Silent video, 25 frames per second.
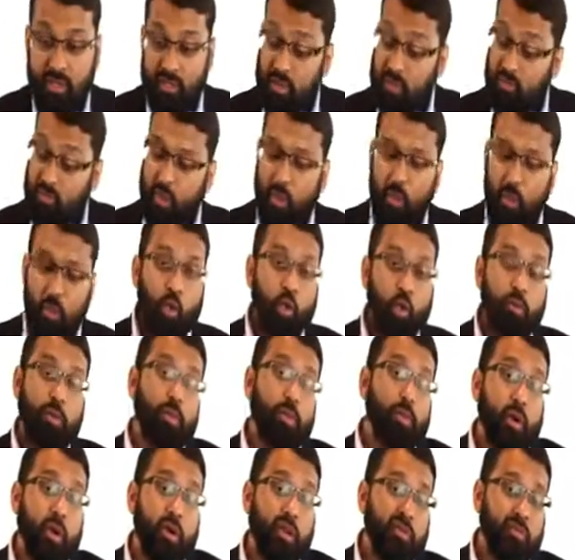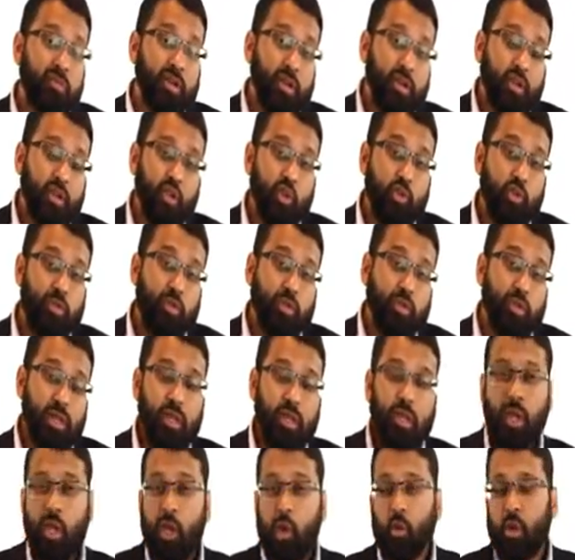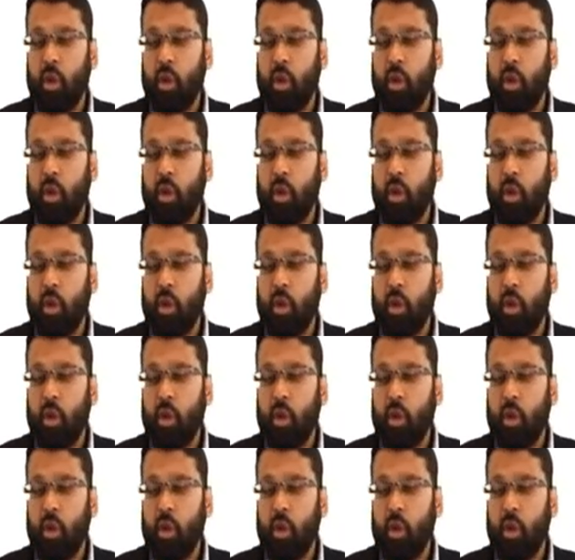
It's a very normal part of being a human being.